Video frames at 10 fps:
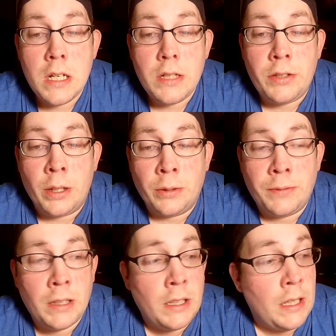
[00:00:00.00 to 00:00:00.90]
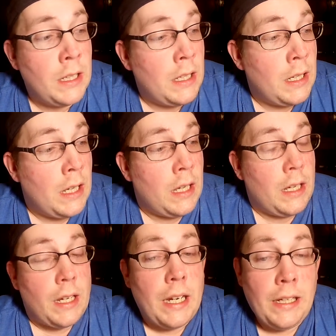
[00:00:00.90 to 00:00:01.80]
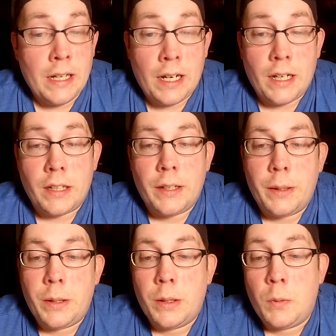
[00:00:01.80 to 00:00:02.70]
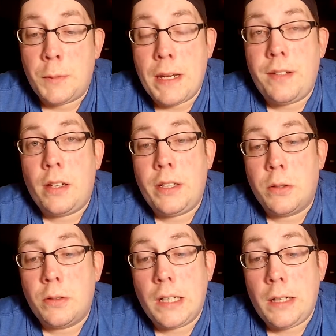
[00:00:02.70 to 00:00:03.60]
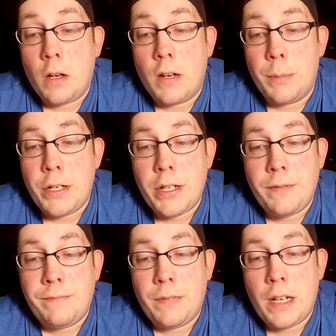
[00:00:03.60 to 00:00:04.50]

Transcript: So he was basically told that he'd go on a mission,